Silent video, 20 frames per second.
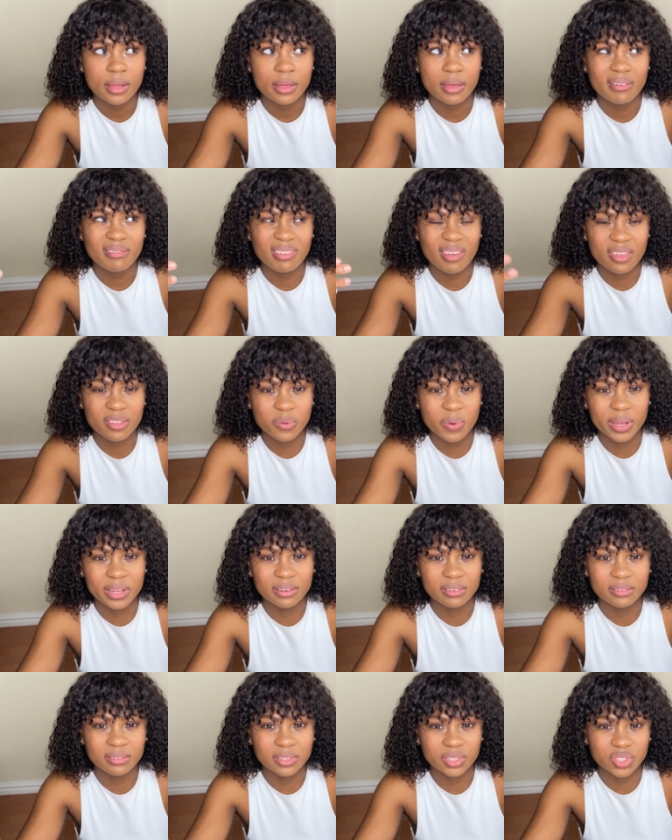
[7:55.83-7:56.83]
The other
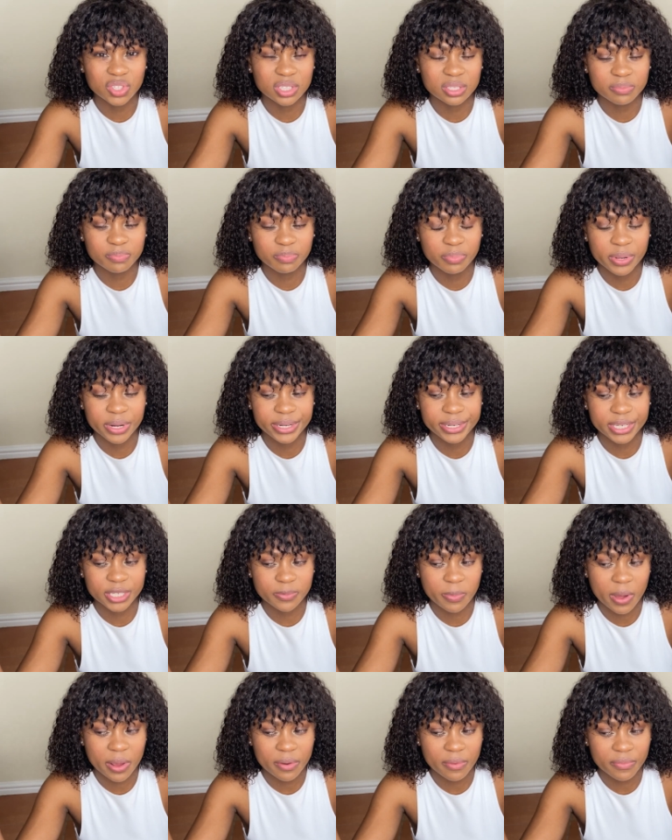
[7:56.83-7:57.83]
one, they just put it as
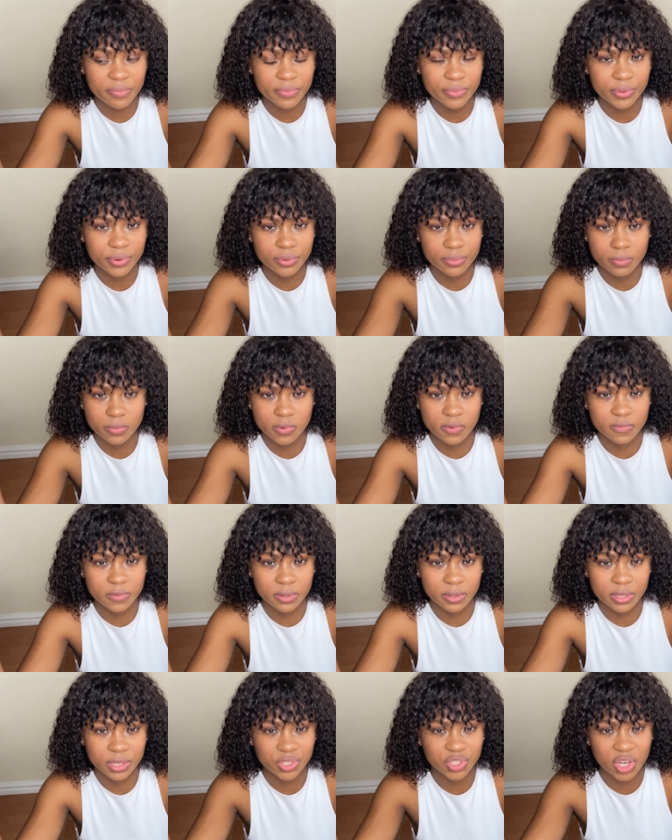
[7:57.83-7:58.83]
part of the
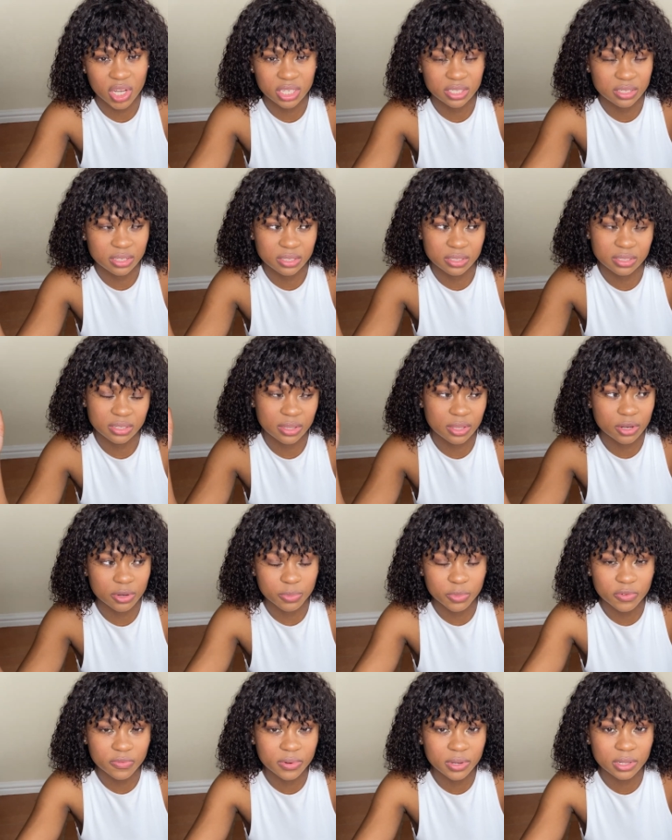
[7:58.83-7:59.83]
removal. They charged it, the
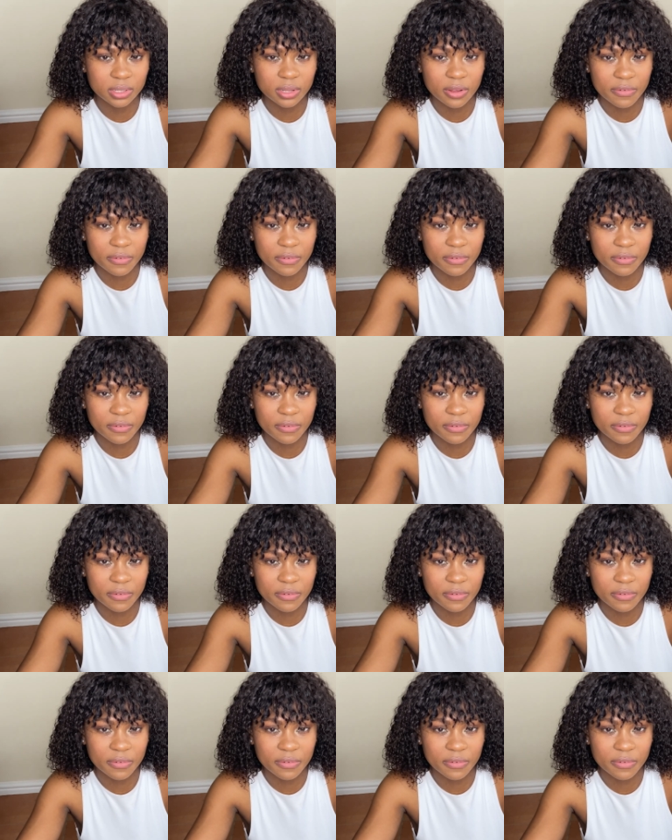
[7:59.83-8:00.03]
removal